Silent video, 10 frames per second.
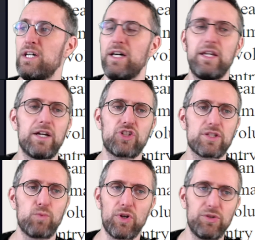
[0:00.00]
And I
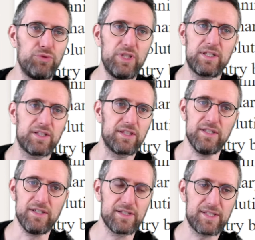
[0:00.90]
just want to read
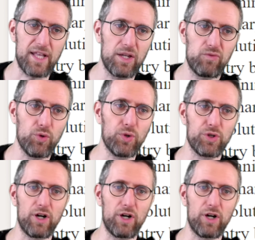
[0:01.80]
the Stanford